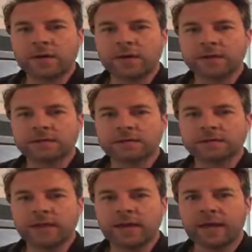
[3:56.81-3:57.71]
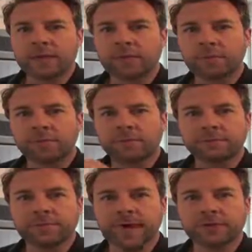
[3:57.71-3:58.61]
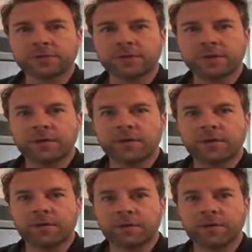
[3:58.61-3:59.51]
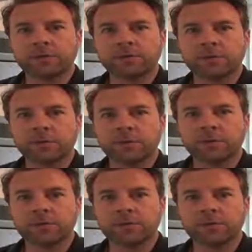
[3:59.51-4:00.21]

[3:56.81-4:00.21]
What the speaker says: was a group of Spanish-speaking folks who